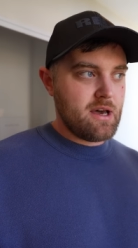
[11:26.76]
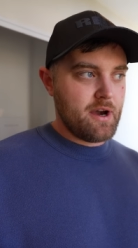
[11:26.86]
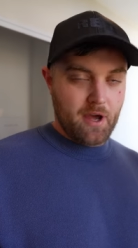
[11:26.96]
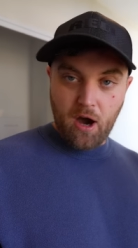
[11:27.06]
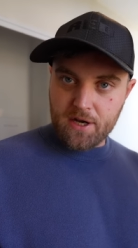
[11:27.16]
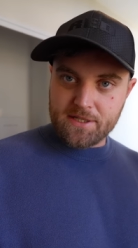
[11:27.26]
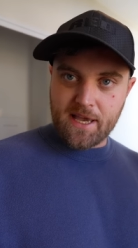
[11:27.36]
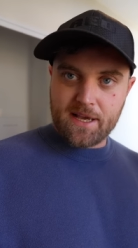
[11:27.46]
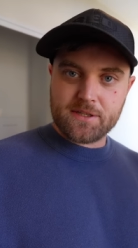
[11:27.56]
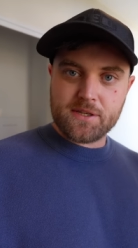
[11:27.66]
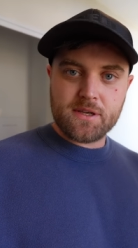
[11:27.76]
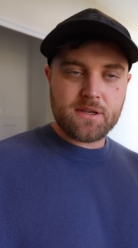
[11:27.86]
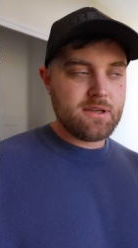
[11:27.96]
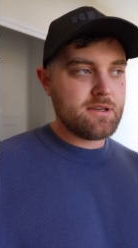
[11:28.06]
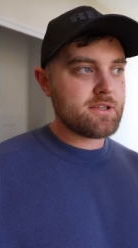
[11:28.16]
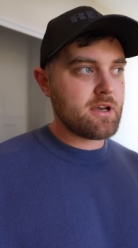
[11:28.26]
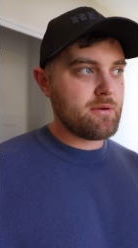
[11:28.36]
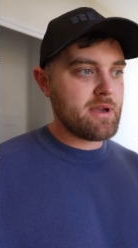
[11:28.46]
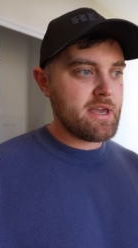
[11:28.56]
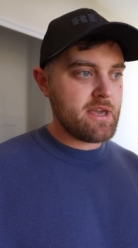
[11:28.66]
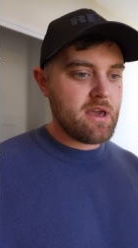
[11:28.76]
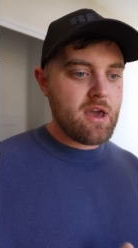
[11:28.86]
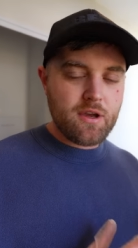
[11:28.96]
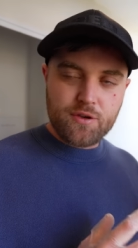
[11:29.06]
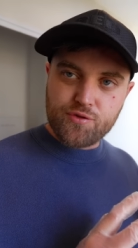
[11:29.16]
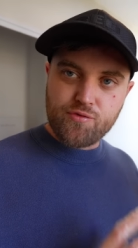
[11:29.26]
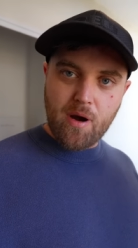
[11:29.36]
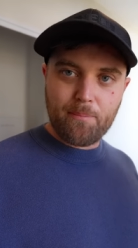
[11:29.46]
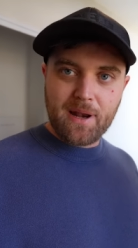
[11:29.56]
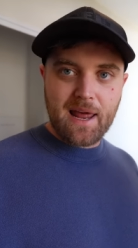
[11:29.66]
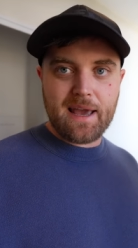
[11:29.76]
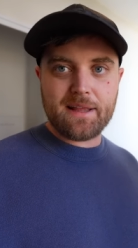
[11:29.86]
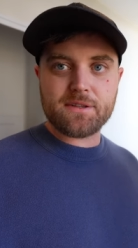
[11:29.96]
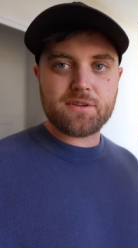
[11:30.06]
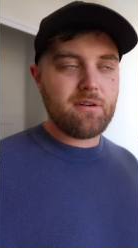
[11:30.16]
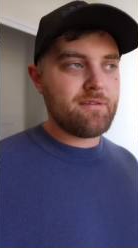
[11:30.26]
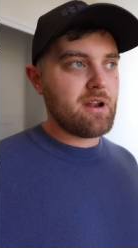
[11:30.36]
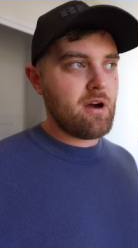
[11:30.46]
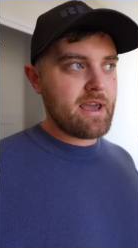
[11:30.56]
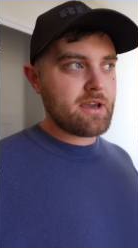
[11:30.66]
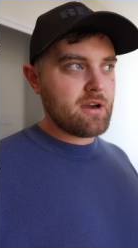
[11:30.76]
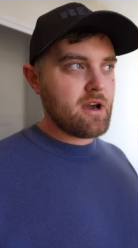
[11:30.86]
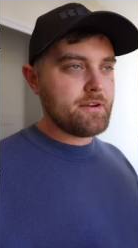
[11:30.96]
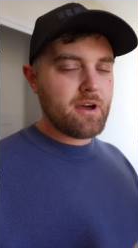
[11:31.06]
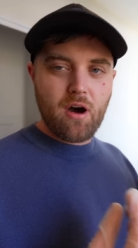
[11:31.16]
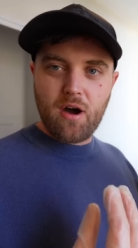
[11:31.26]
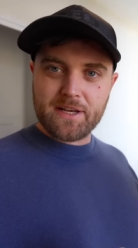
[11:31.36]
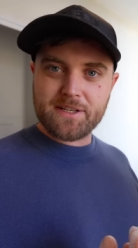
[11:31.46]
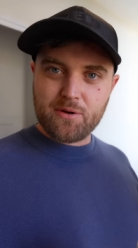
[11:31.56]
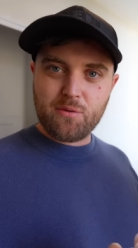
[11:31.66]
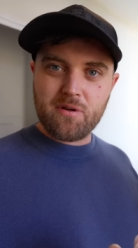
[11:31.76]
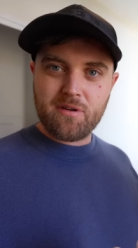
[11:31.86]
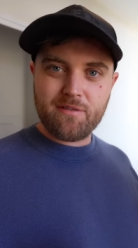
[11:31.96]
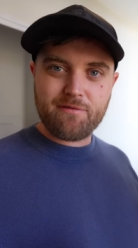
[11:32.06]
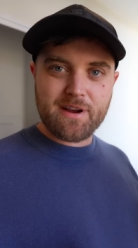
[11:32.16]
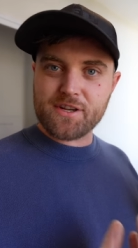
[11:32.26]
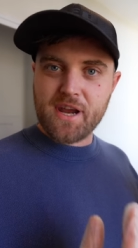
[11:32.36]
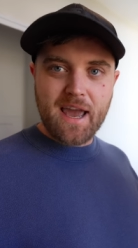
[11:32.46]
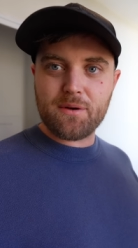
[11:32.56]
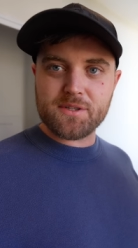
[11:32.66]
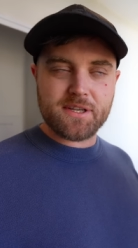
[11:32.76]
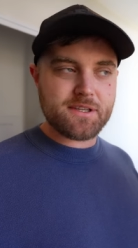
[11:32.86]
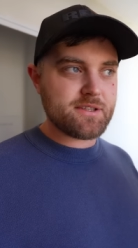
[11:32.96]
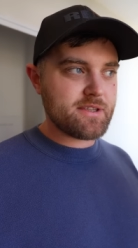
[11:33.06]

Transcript: an architect, so he drew up plans of like an ideal French houses.